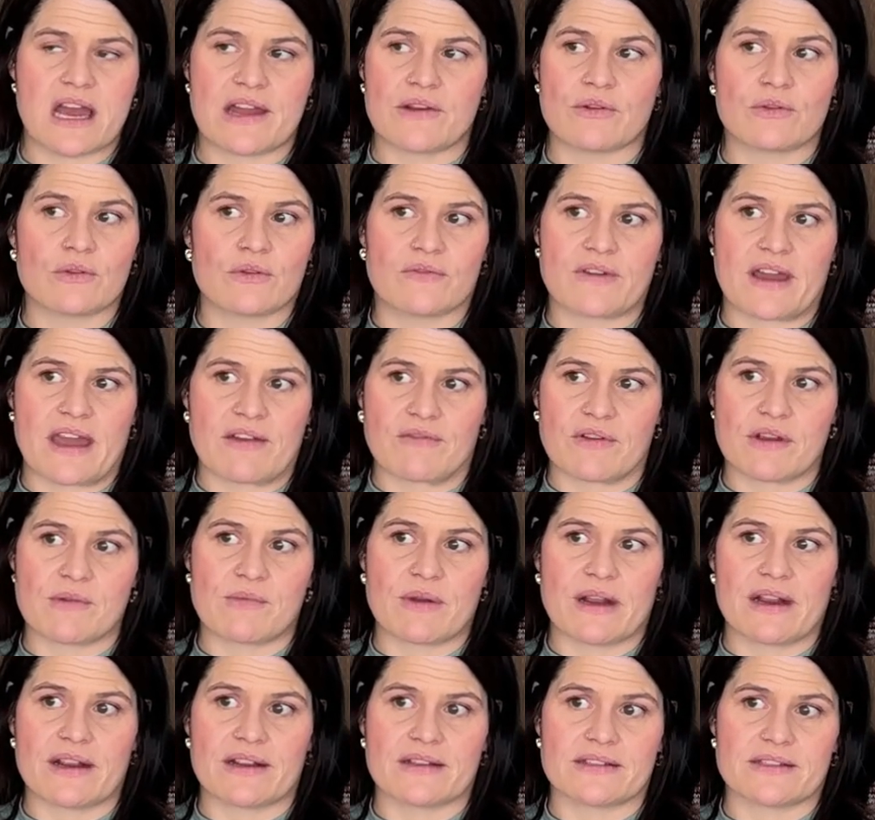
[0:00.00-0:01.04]
I don't know if
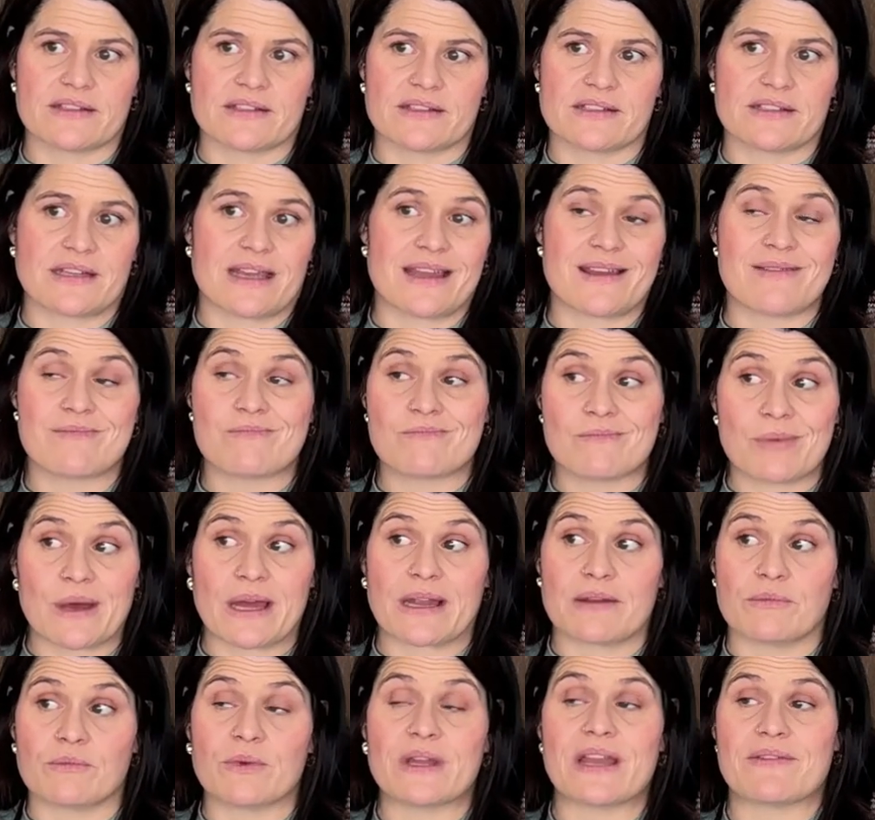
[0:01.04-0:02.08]
everywhere is the same,
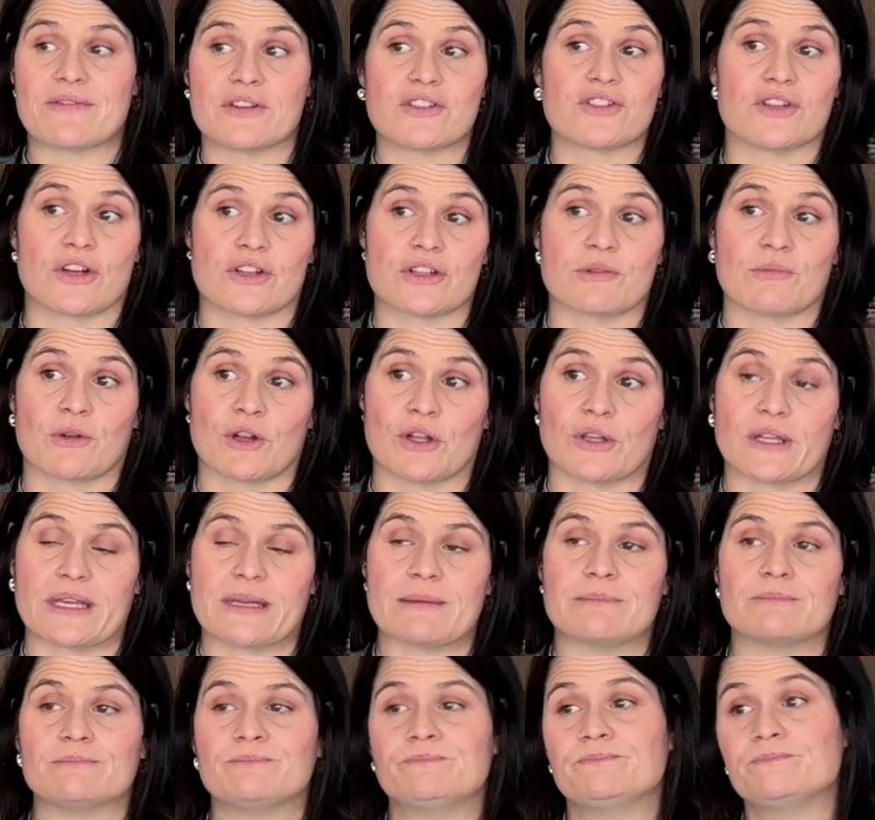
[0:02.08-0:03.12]
but we have to start them
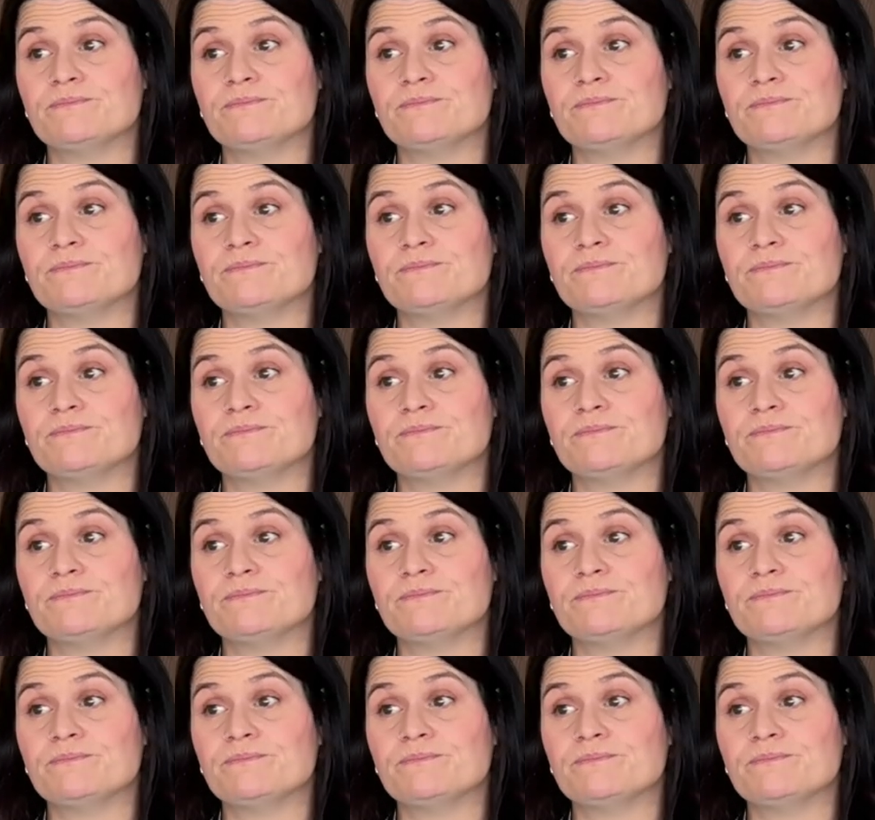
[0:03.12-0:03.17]
early.